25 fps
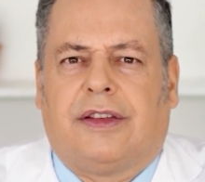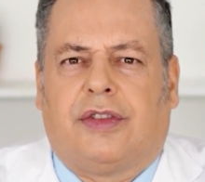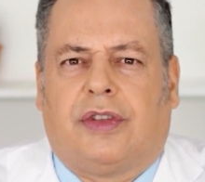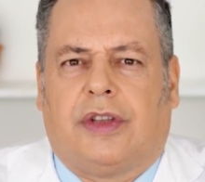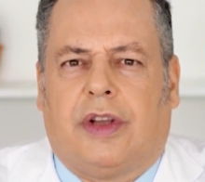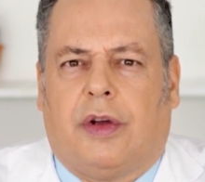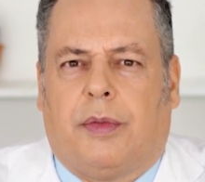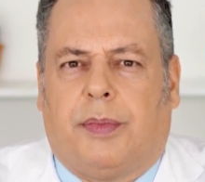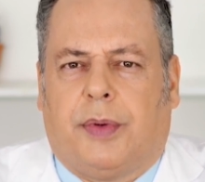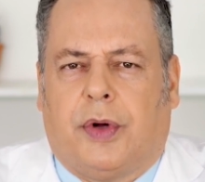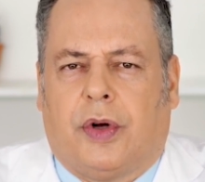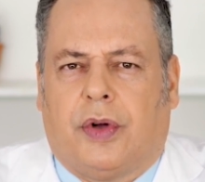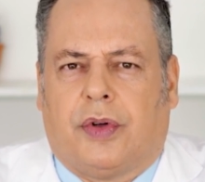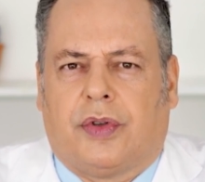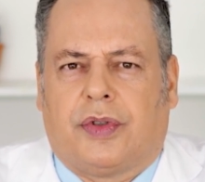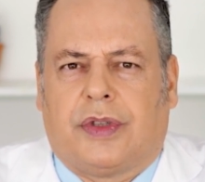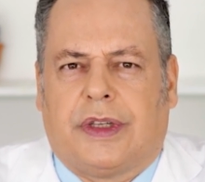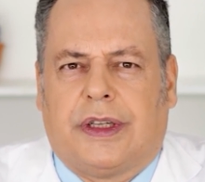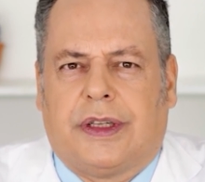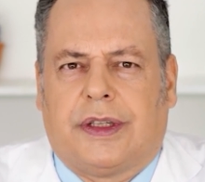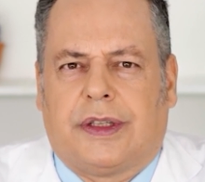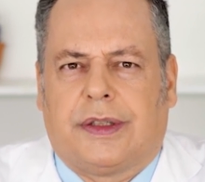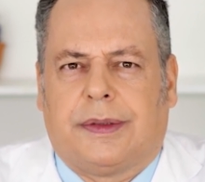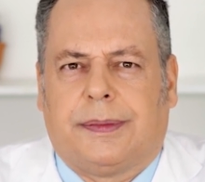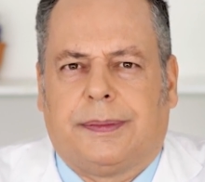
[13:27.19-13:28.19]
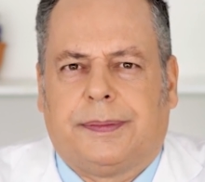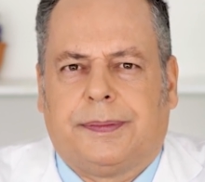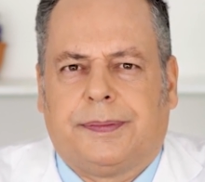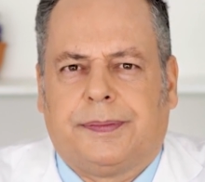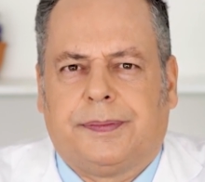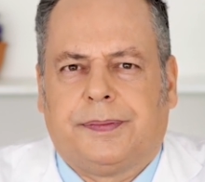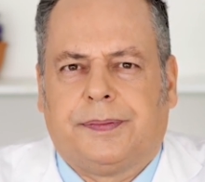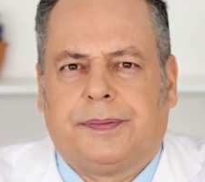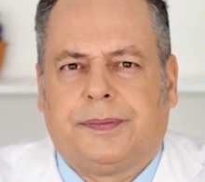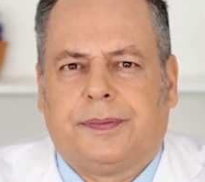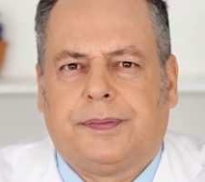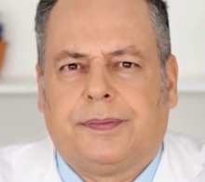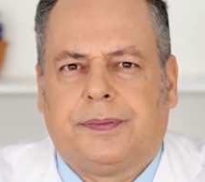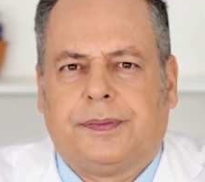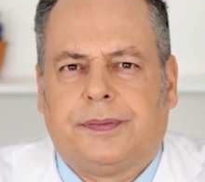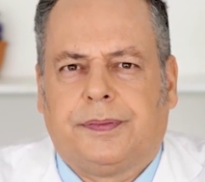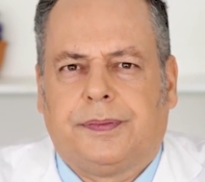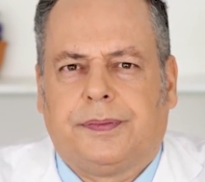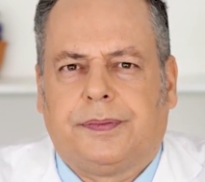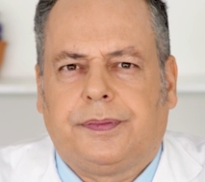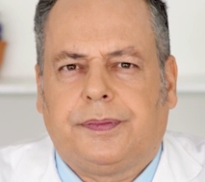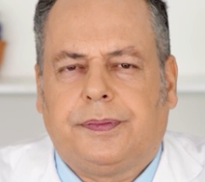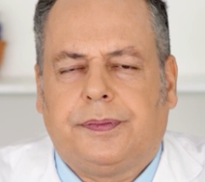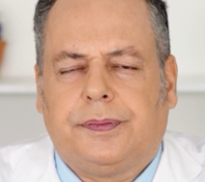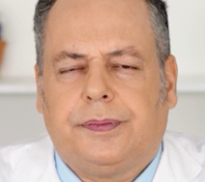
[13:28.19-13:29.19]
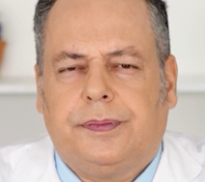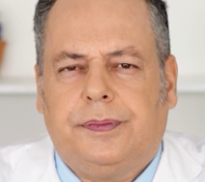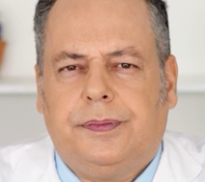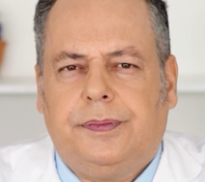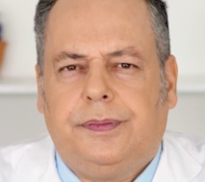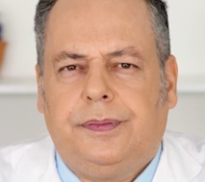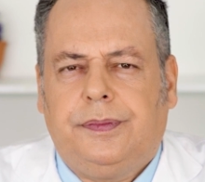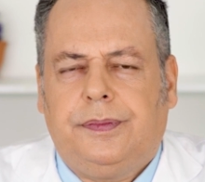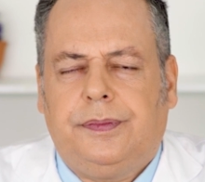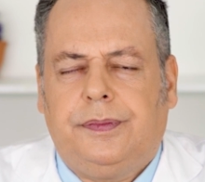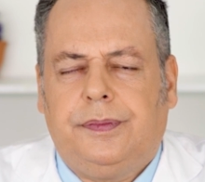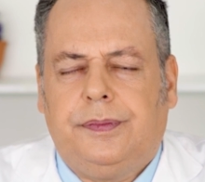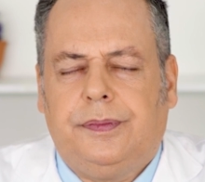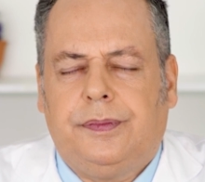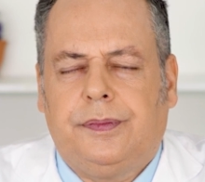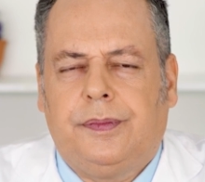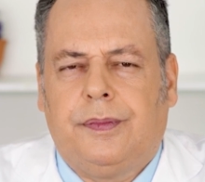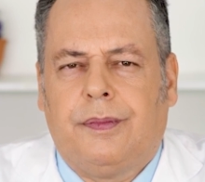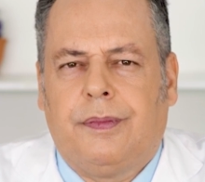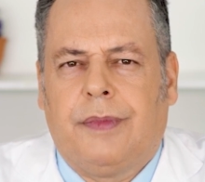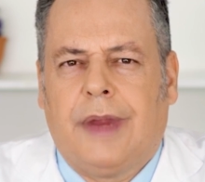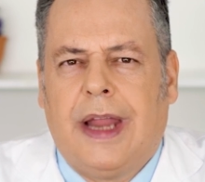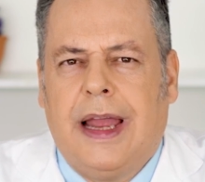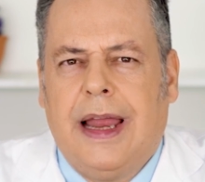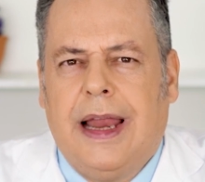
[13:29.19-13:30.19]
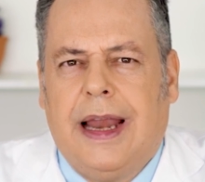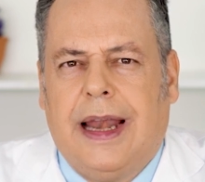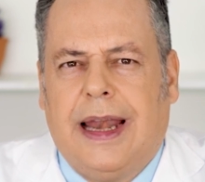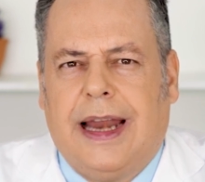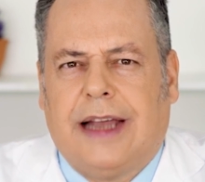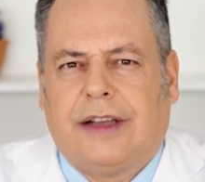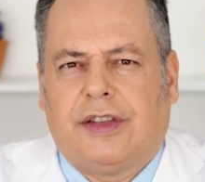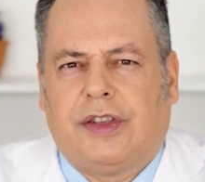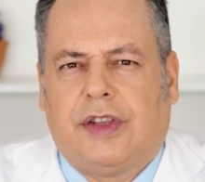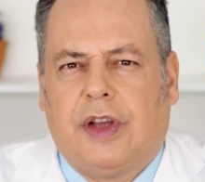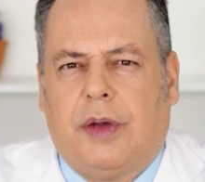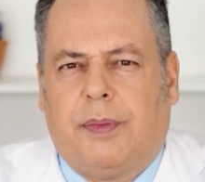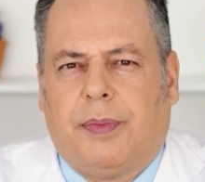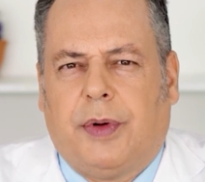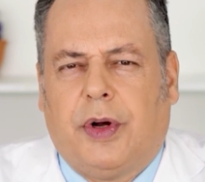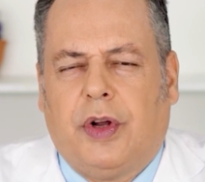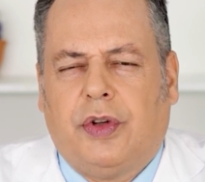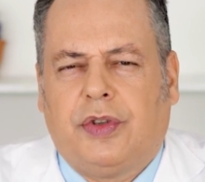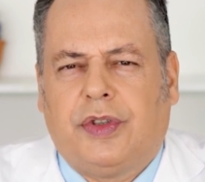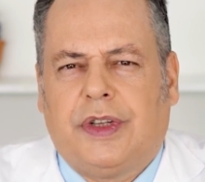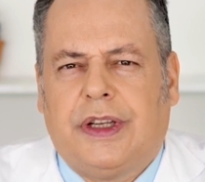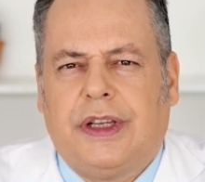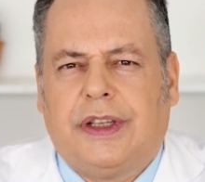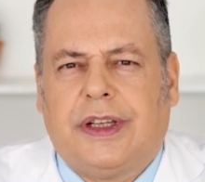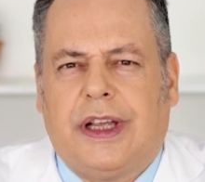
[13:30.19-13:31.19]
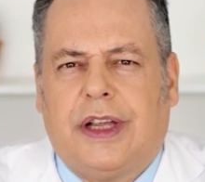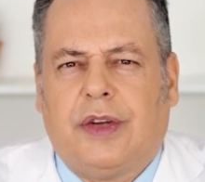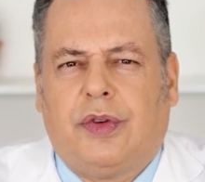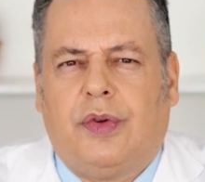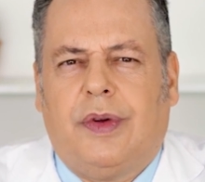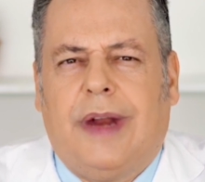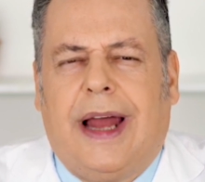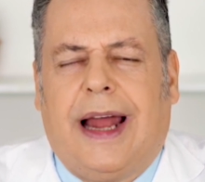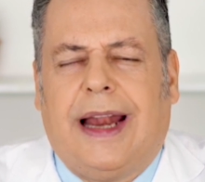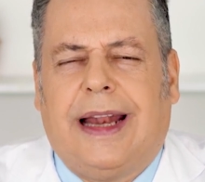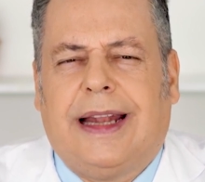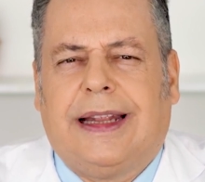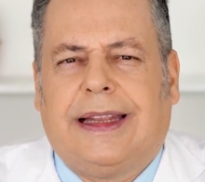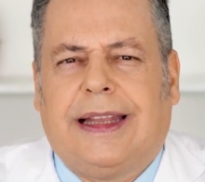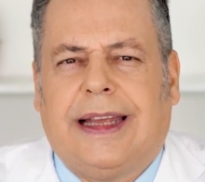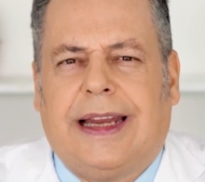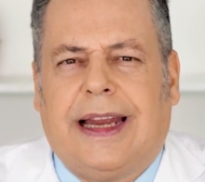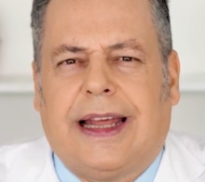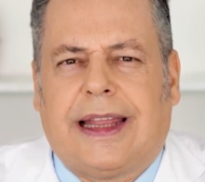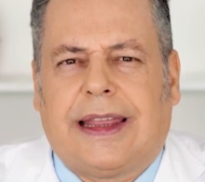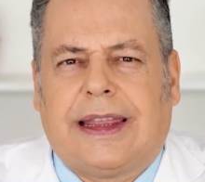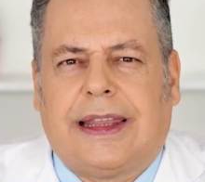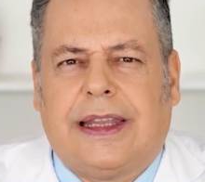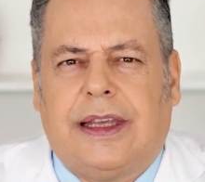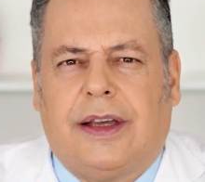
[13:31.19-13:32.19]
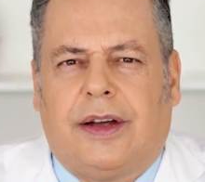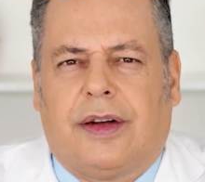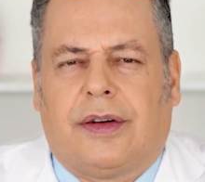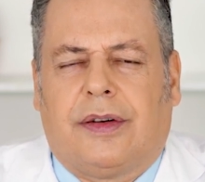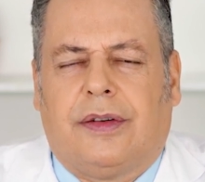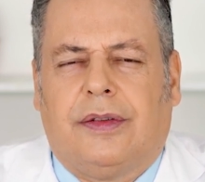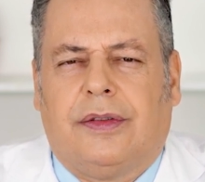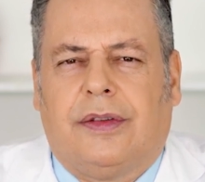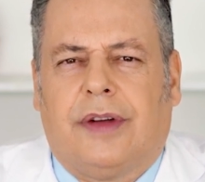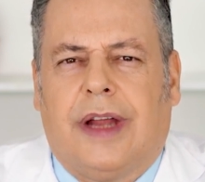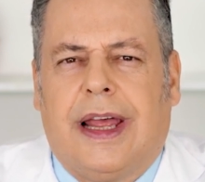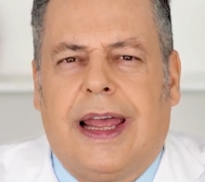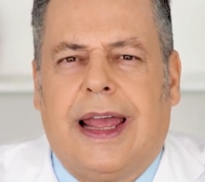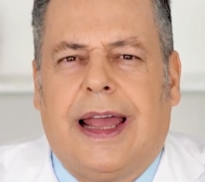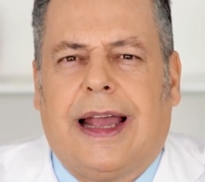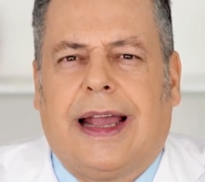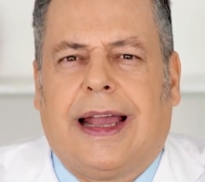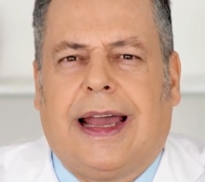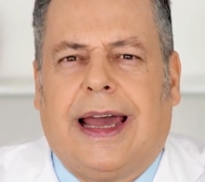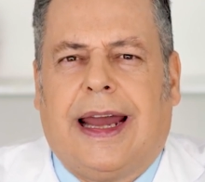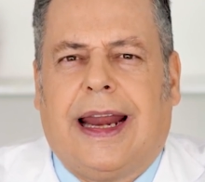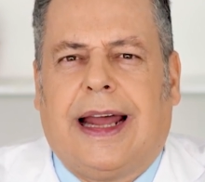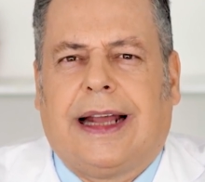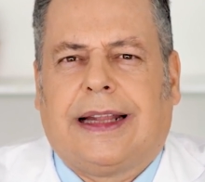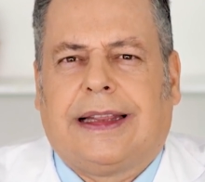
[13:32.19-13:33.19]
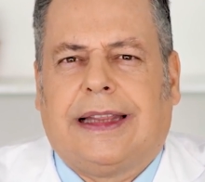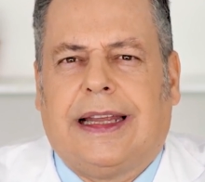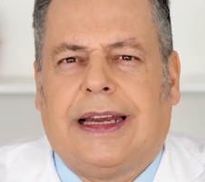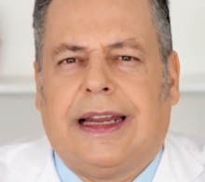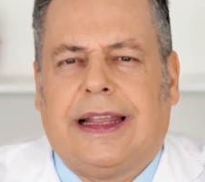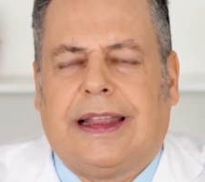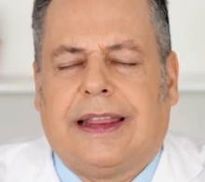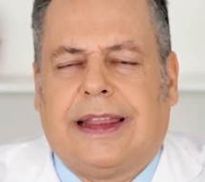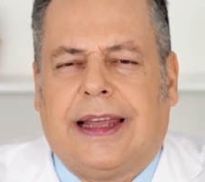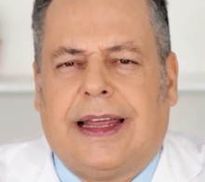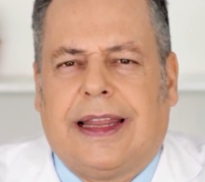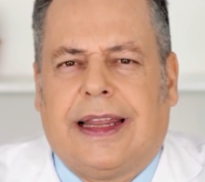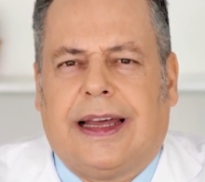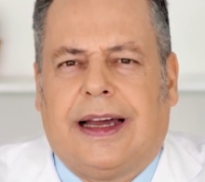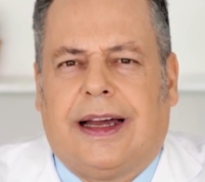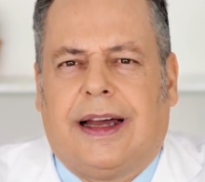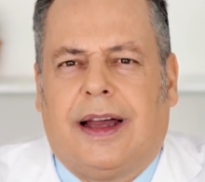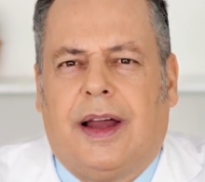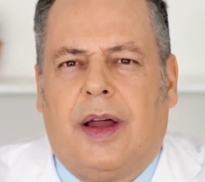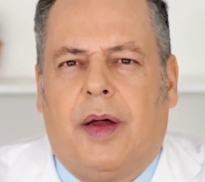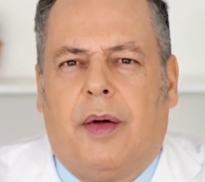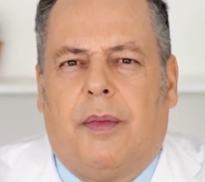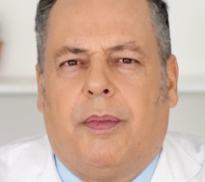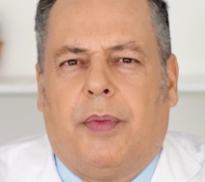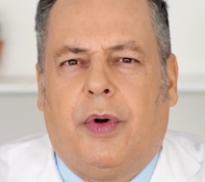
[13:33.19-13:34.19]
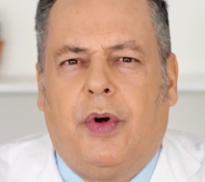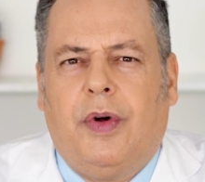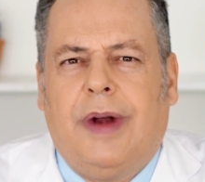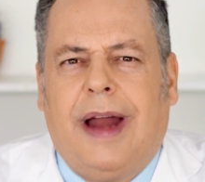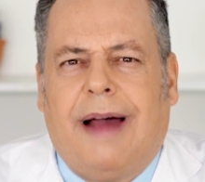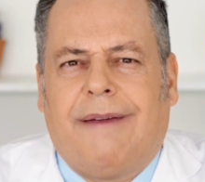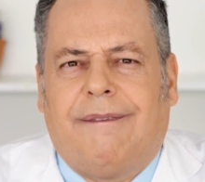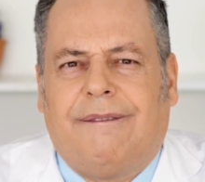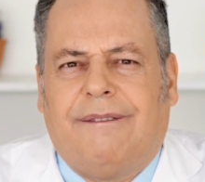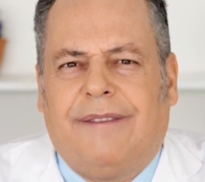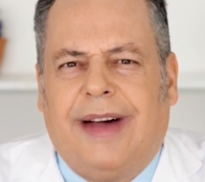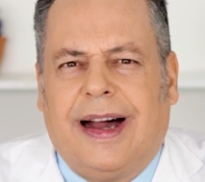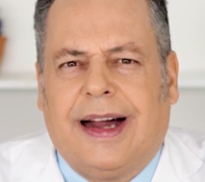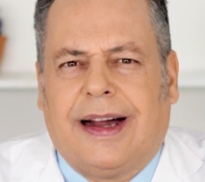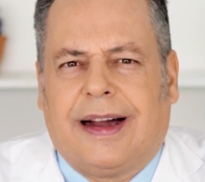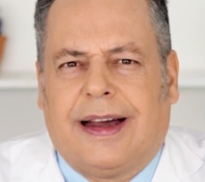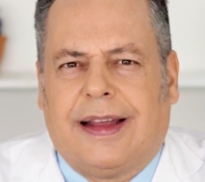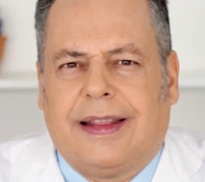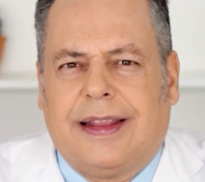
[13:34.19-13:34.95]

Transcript: Remember to study the description of this video, where you can find a link to free training classes about clinical hypnosis,